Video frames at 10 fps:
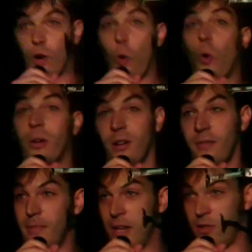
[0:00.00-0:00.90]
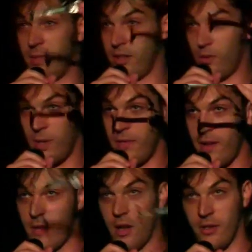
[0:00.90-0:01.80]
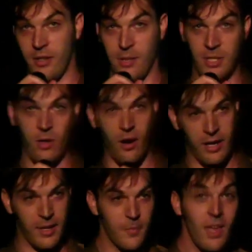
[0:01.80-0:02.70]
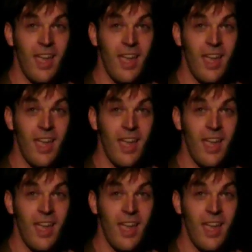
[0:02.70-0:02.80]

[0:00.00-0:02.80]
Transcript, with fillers: a quarter of a Benjamin. They're $25. You can get them at Target.